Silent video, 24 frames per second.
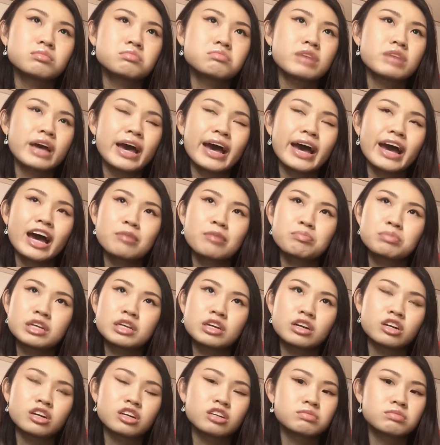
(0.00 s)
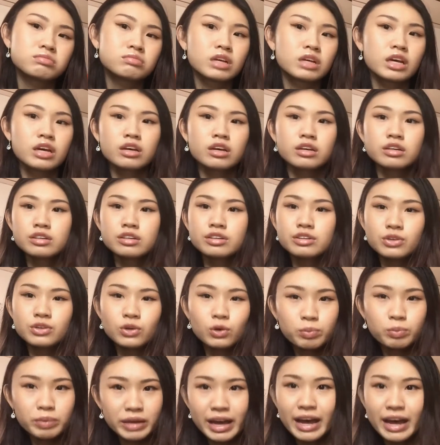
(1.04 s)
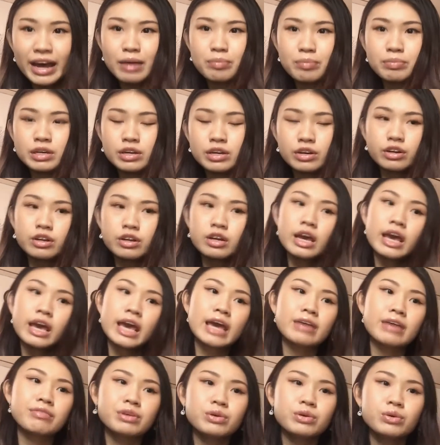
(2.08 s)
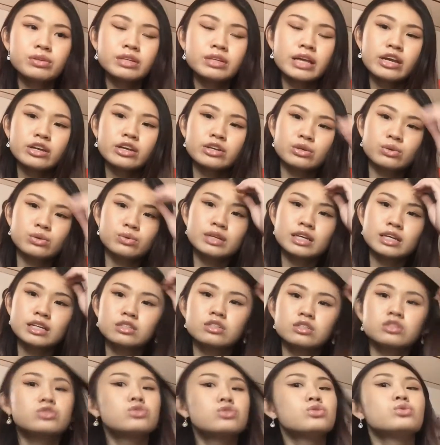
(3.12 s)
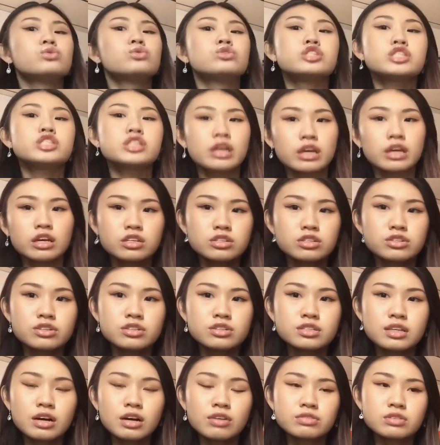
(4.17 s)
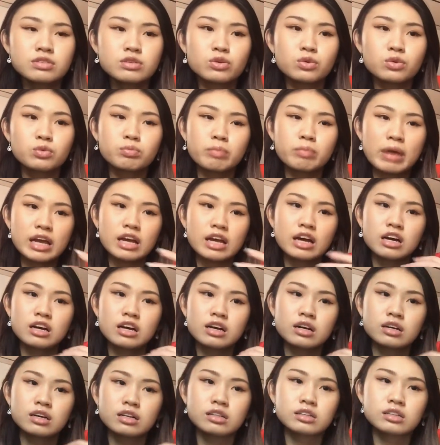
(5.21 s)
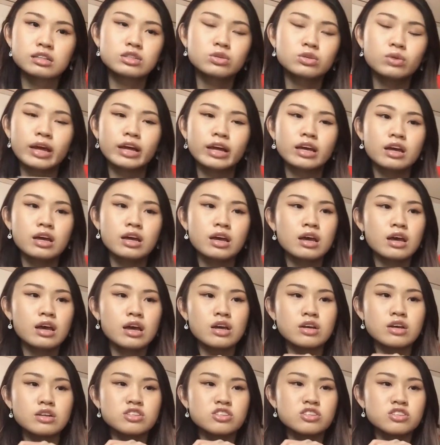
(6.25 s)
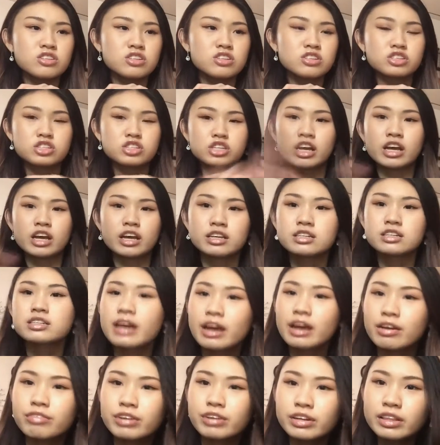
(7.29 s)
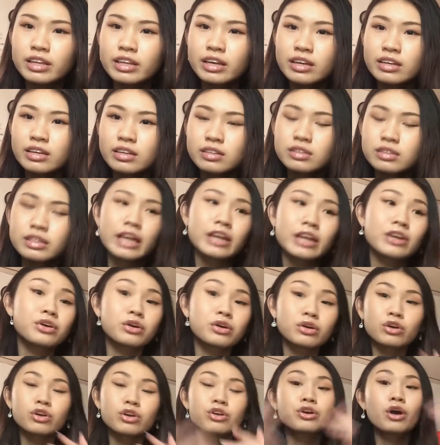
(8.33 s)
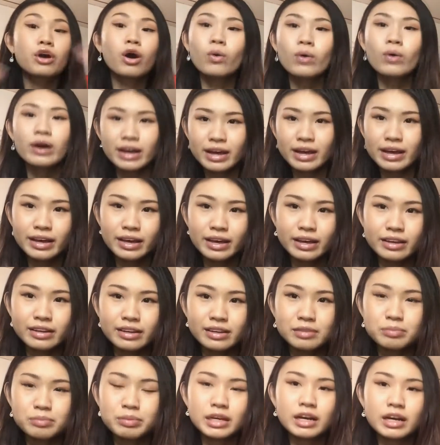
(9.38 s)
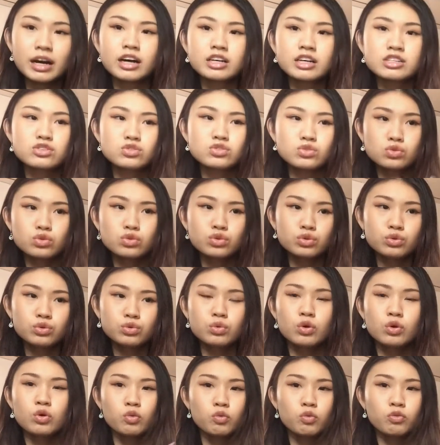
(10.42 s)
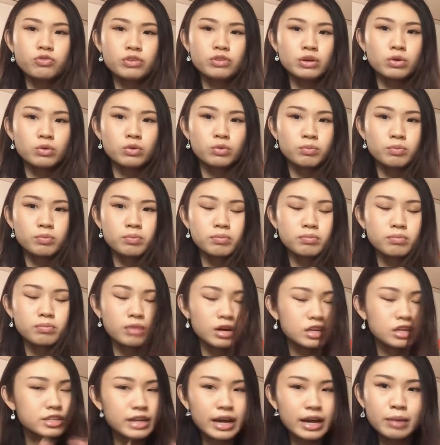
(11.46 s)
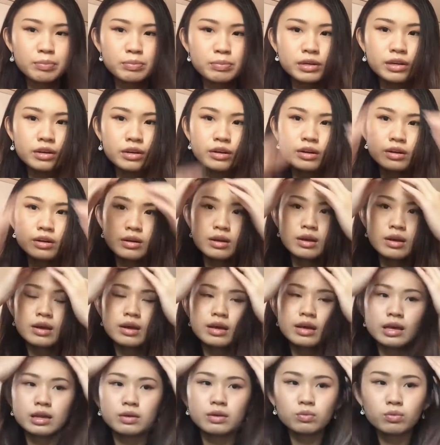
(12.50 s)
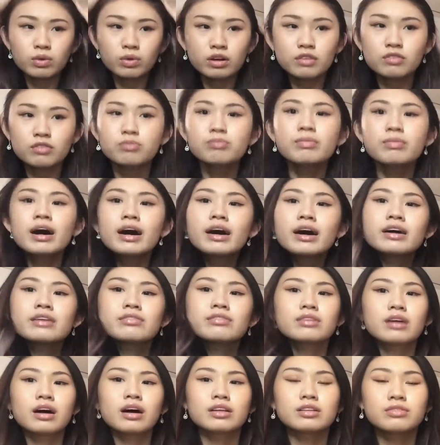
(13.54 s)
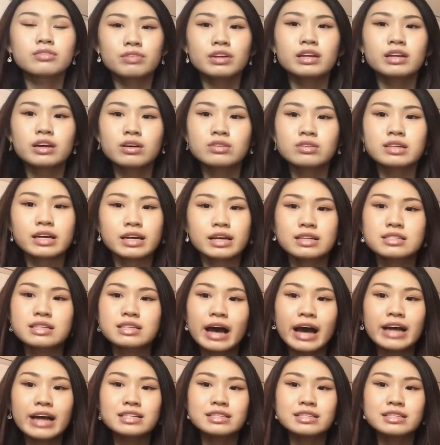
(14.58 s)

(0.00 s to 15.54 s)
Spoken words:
happier. You'll be happier. If you think you need to change yourself to like just change everything, then go ahead, because you will feel much happier. In one of my other videos, like I said,